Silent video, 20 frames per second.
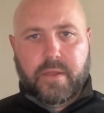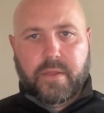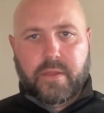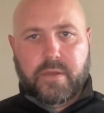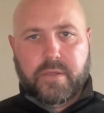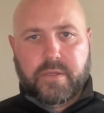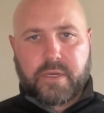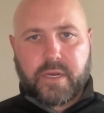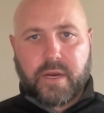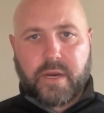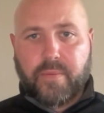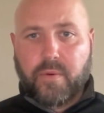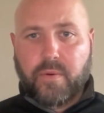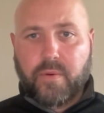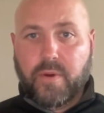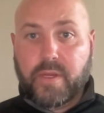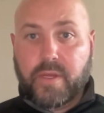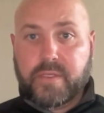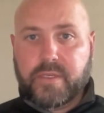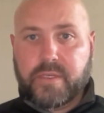There's a couple
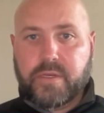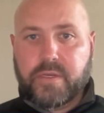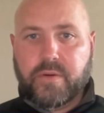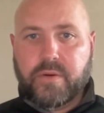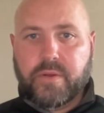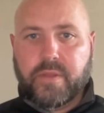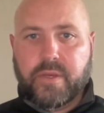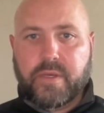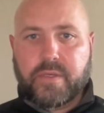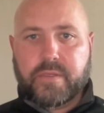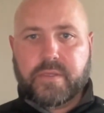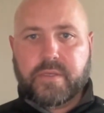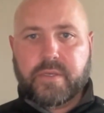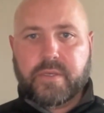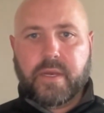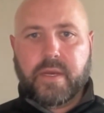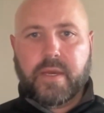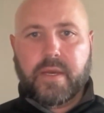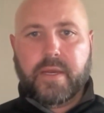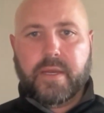of ways of doing this,
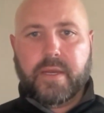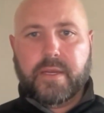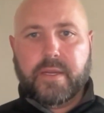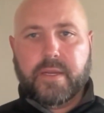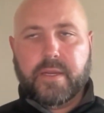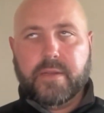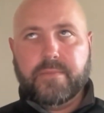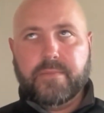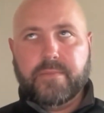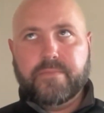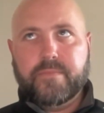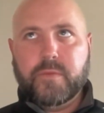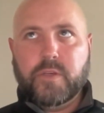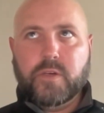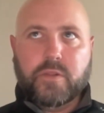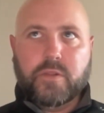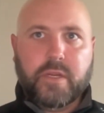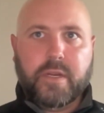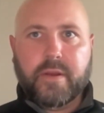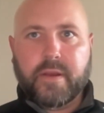and
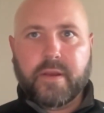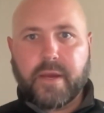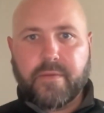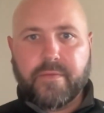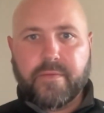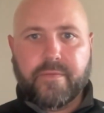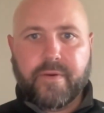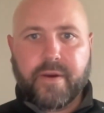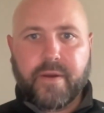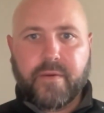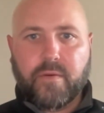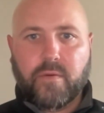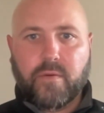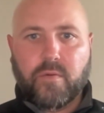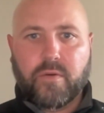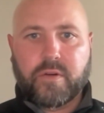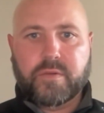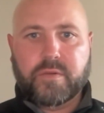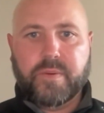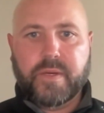you'll need to kind of find what
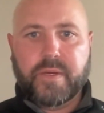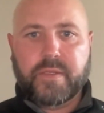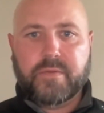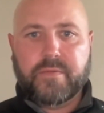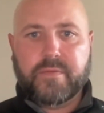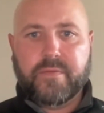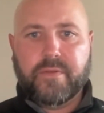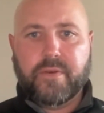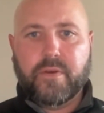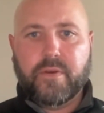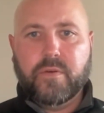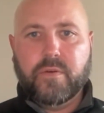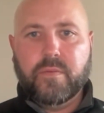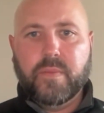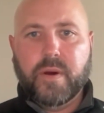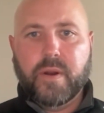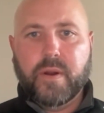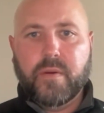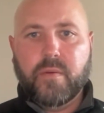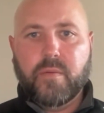works best for you.
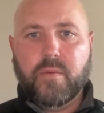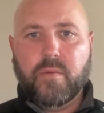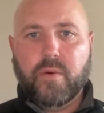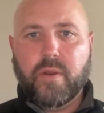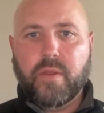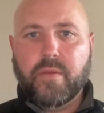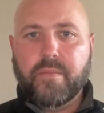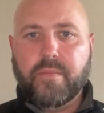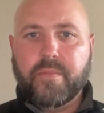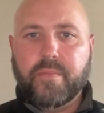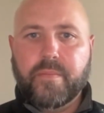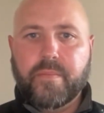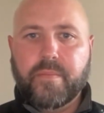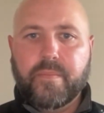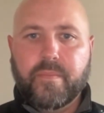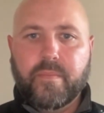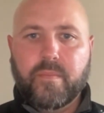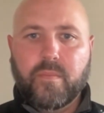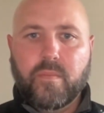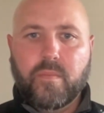But one of the
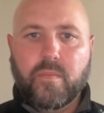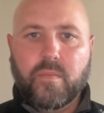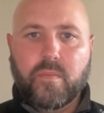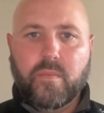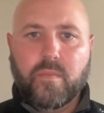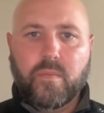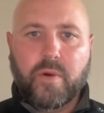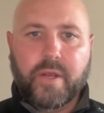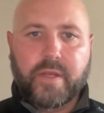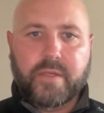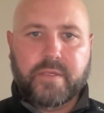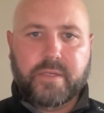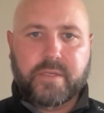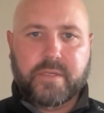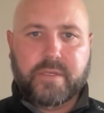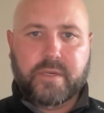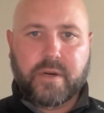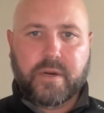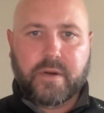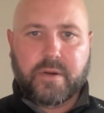ways to
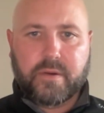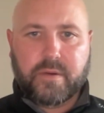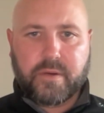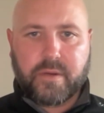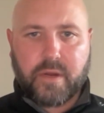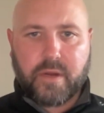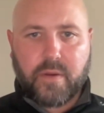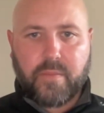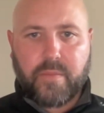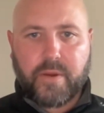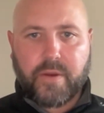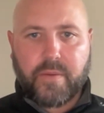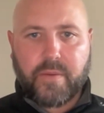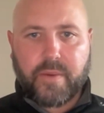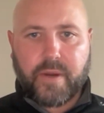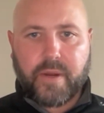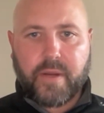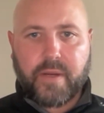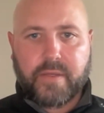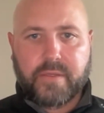start calming your
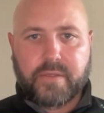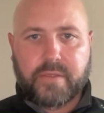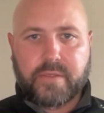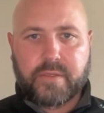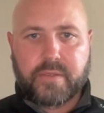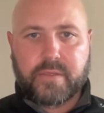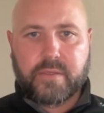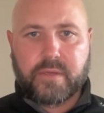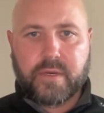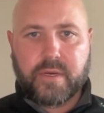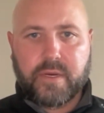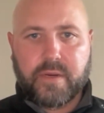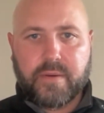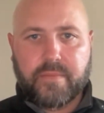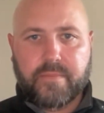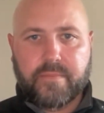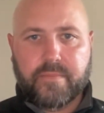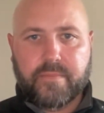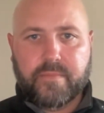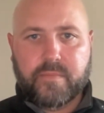mind is
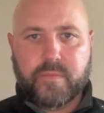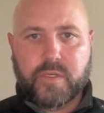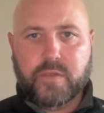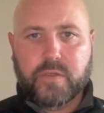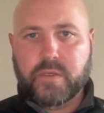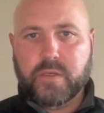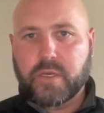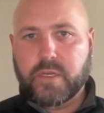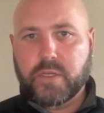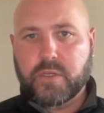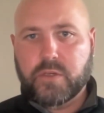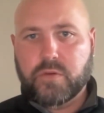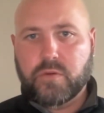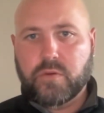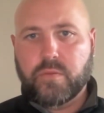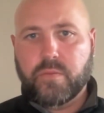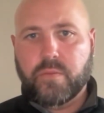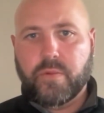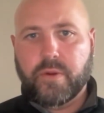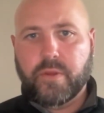using
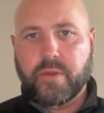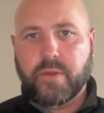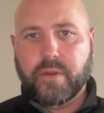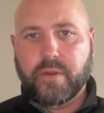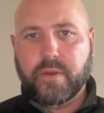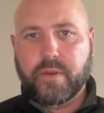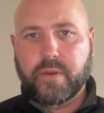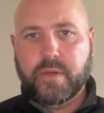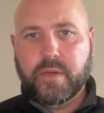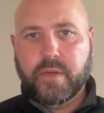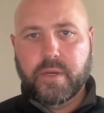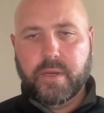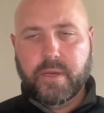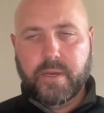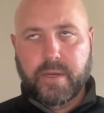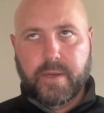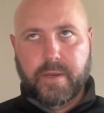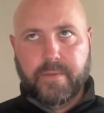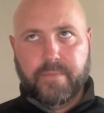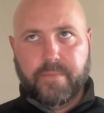controlled breathing.
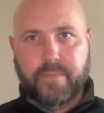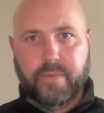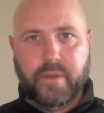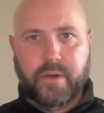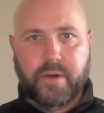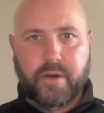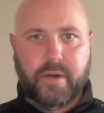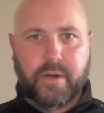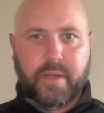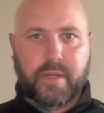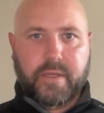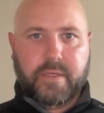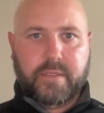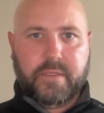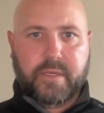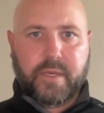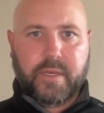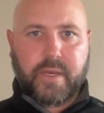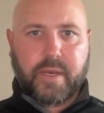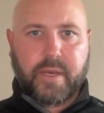There
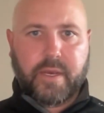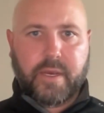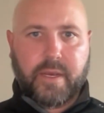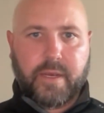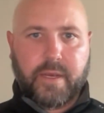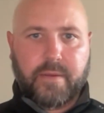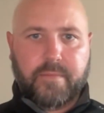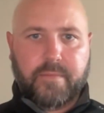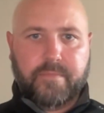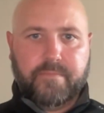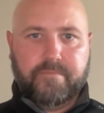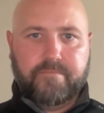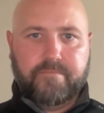is a